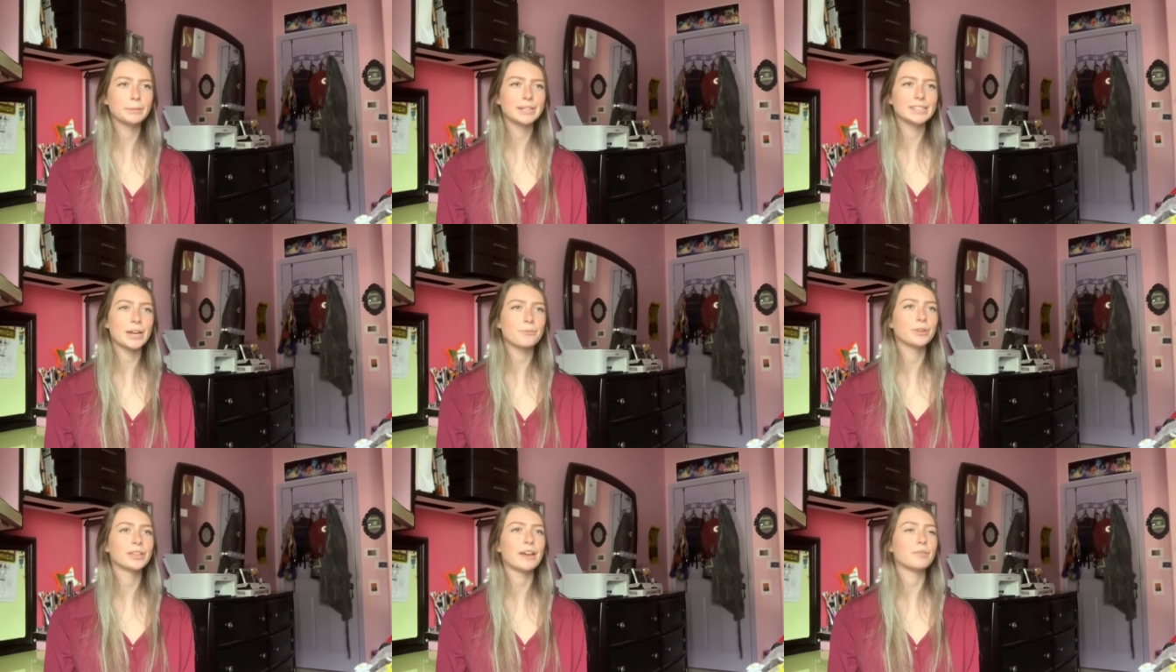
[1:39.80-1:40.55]
because I
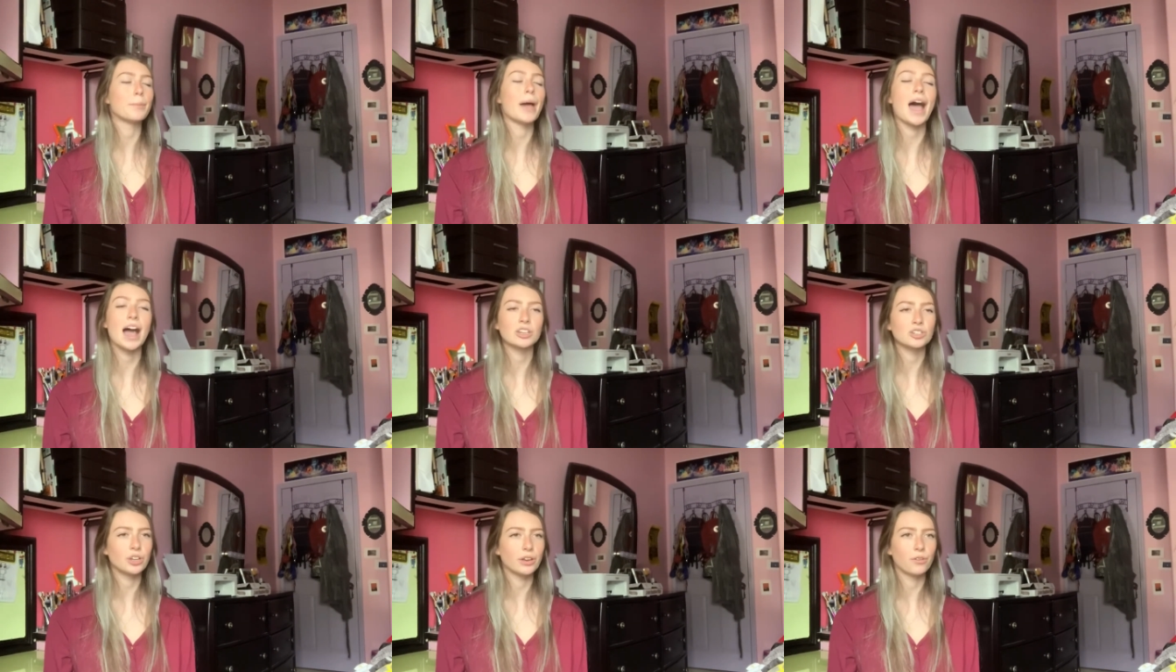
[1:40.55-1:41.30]
really have a
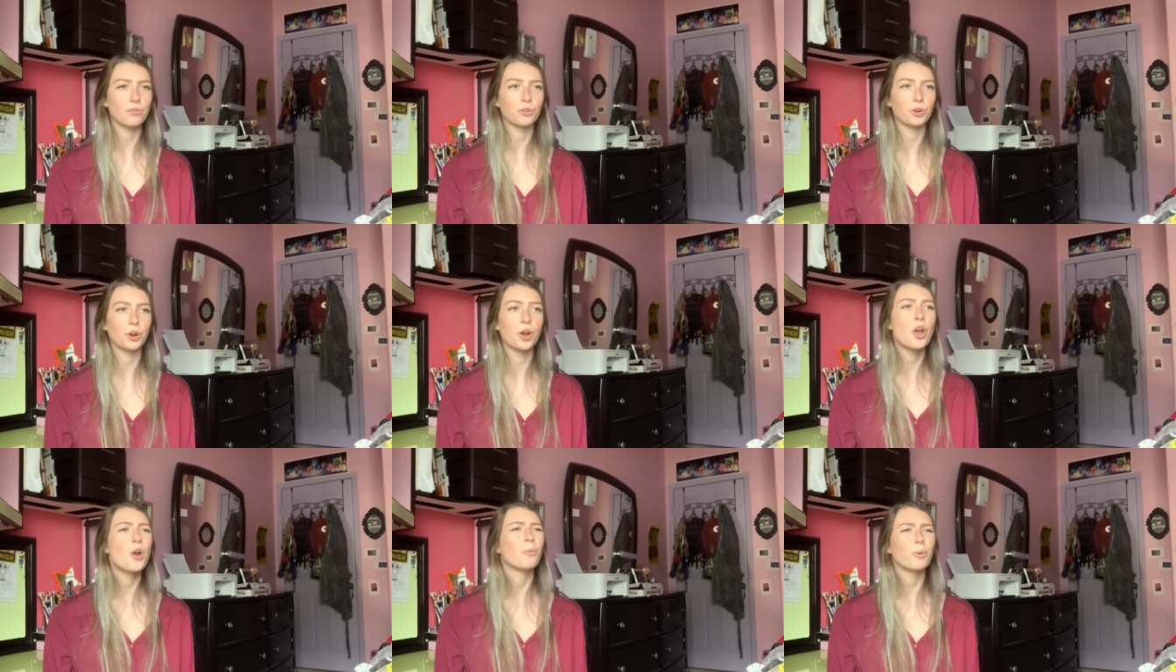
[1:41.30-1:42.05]
passion for
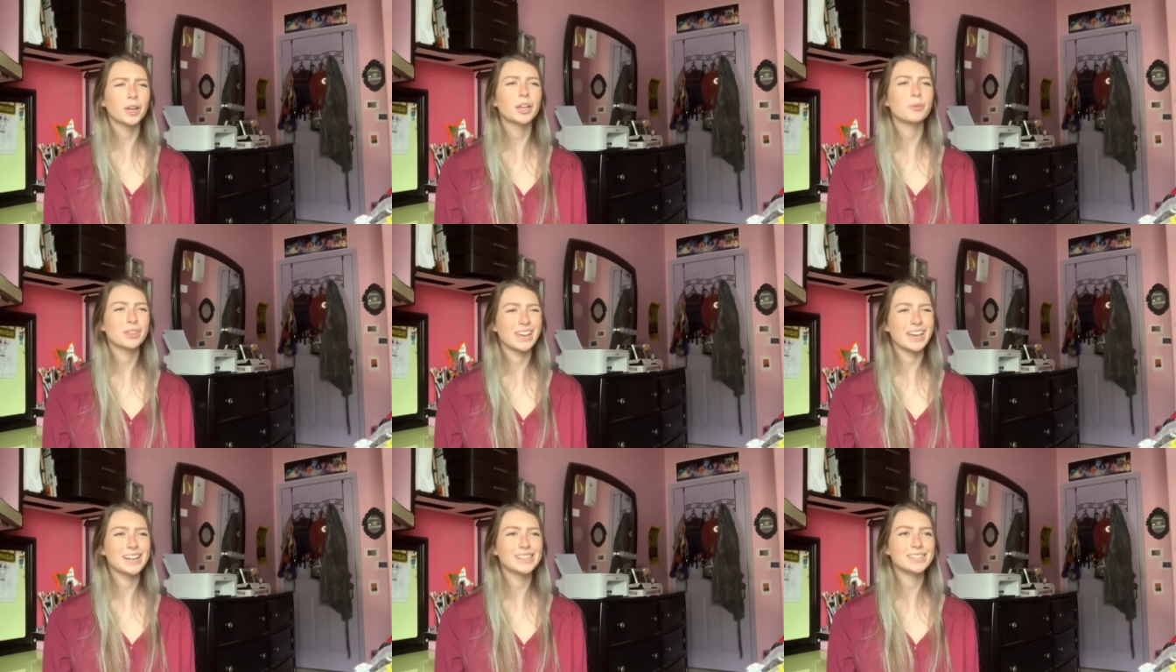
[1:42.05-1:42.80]
working with
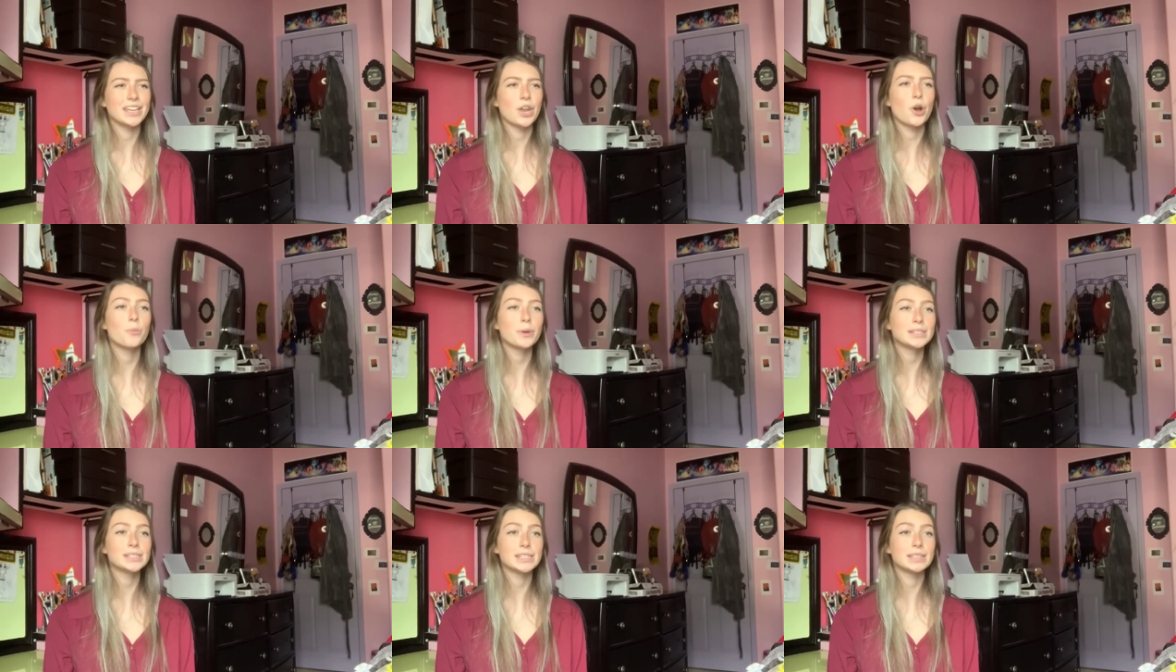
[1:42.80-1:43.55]
kids and hoping
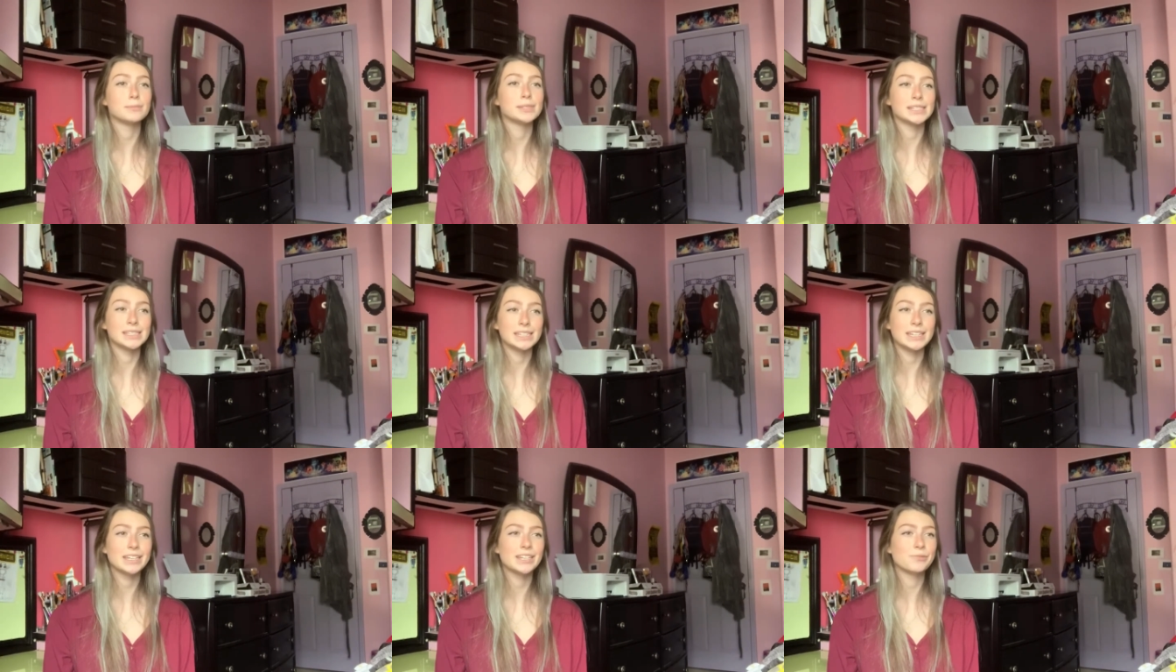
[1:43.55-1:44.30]
to see them
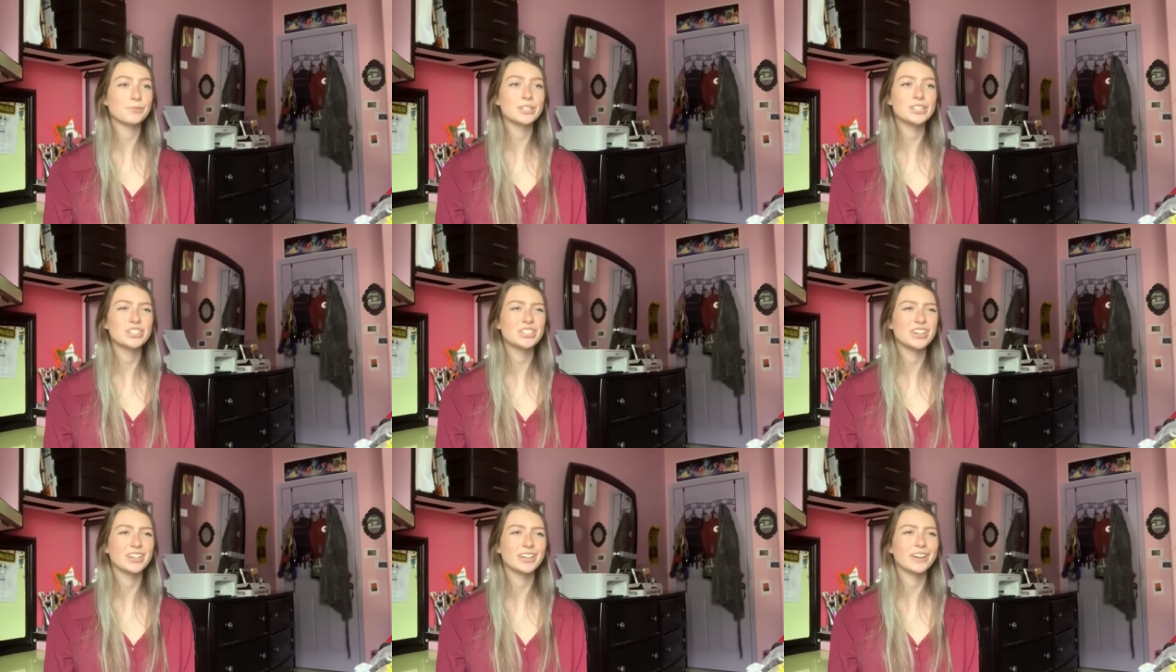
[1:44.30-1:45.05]
succeed and reach
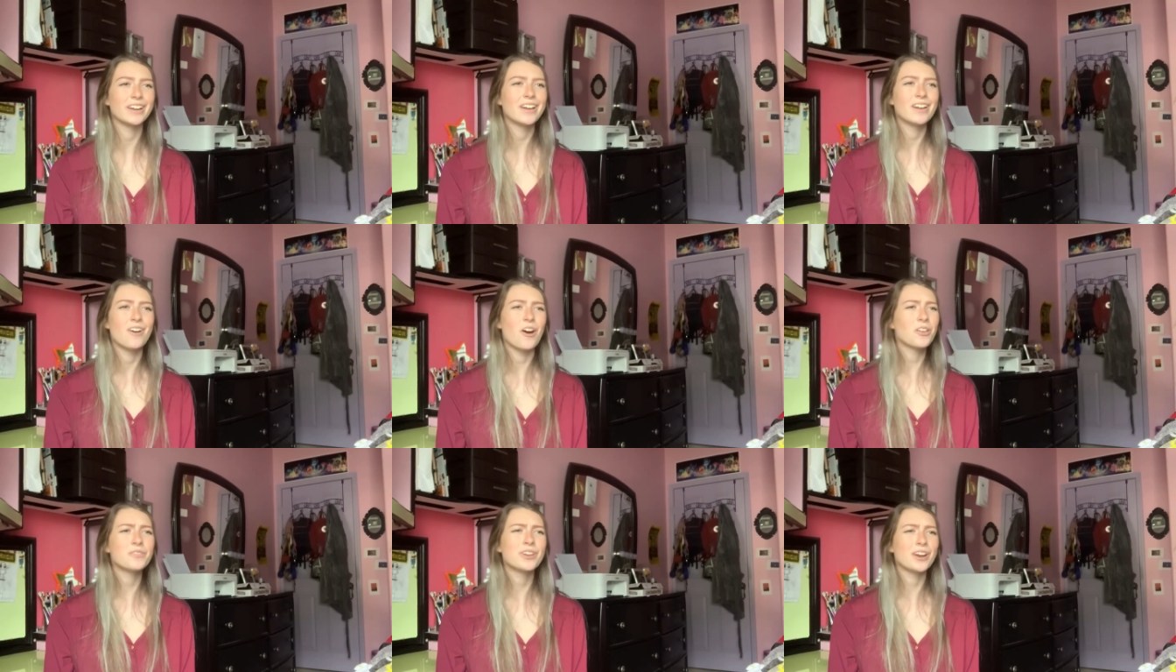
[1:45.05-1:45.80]
their
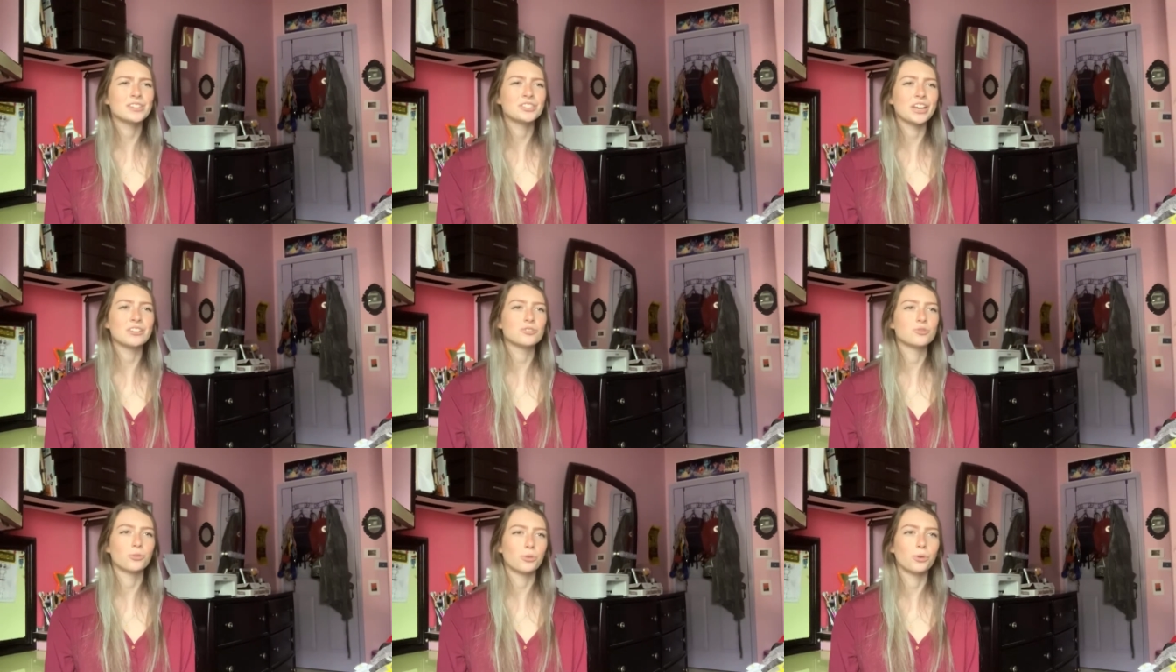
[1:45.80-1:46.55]
all of their
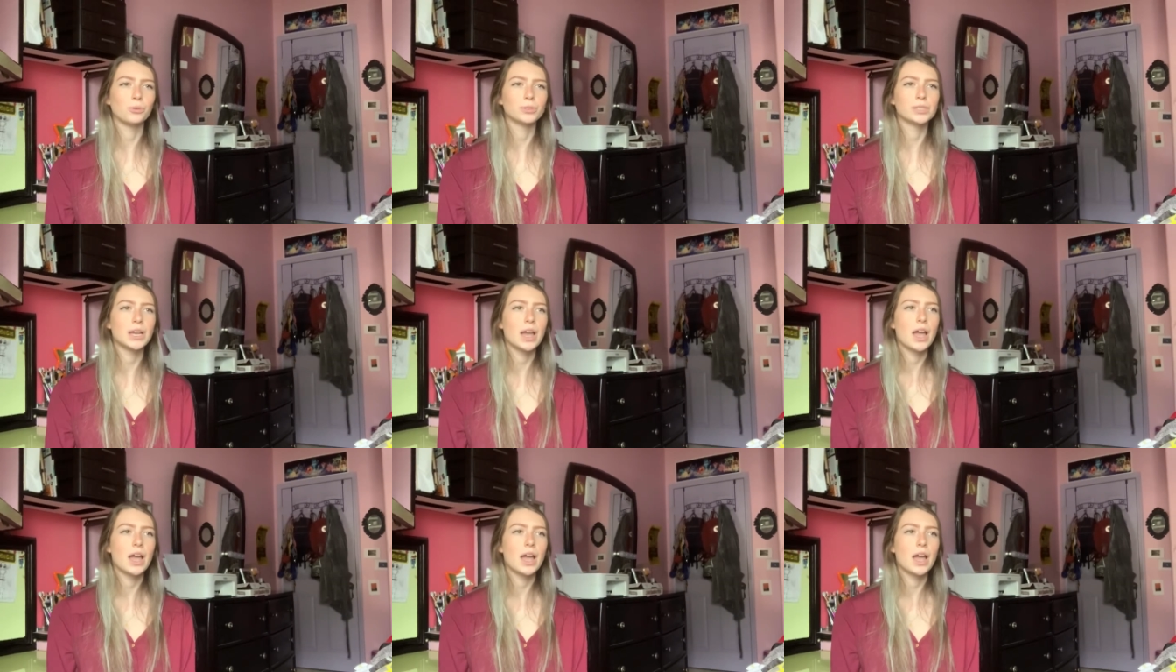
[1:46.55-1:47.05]
educational goals.